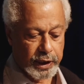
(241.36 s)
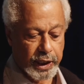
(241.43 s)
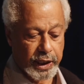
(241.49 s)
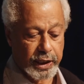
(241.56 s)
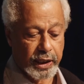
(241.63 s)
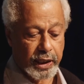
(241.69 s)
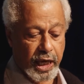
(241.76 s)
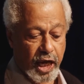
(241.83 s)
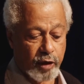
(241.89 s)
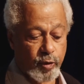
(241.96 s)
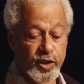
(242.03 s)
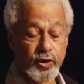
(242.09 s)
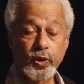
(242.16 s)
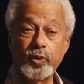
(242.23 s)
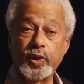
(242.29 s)
in
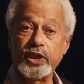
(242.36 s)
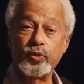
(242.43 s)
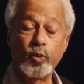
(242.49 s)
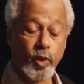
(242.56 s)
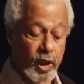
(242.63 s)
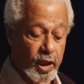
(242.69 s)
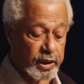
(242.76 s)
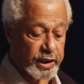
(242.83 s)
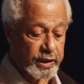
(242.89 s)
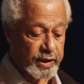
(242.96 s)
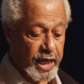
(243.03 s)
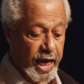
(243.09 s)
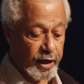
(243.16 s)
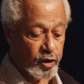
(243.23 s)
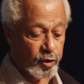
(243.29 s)
Al-Masudi's World
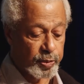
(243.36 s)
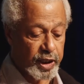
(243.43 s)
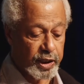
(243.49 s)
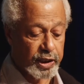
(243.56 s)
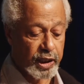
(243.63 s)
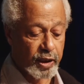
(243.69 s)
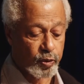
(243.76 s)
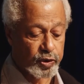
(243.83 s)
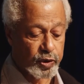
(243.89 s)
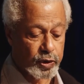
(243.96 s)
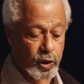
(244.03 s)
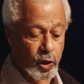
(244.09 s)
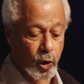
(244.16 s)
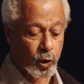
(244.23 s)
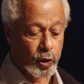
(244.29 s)
Encyclopedia, which
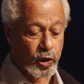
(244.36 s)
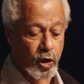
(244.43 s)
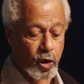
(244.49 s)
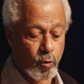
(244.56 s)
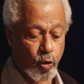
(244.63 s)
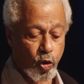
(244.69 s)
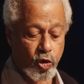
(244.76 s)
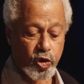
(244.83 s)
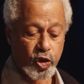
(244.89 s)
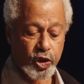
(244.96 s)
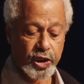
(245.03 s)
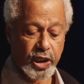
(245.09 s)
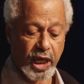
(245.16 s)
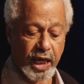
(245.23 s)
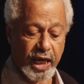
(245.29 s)
was called
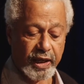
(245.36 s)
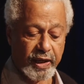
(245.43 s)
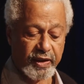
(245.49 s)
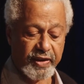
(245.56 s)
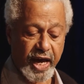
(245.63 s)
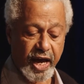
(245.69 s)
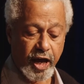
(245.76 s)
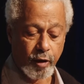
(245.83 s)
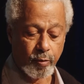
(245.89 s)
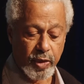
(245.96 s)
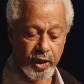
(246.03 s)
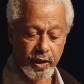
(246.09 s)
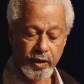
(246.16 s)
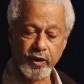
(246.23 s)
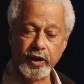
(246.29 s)
Murj
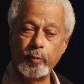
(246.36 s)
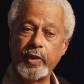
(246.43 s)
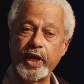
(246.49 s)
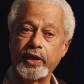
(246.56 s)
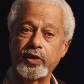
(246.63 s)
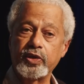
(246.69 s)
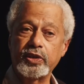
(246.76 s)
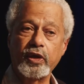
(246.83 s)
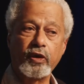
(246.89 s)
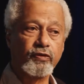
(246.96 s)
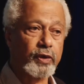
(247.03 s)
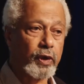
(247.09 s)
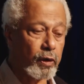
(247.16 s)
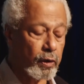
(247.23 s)
al-Dhahab, the Meadows of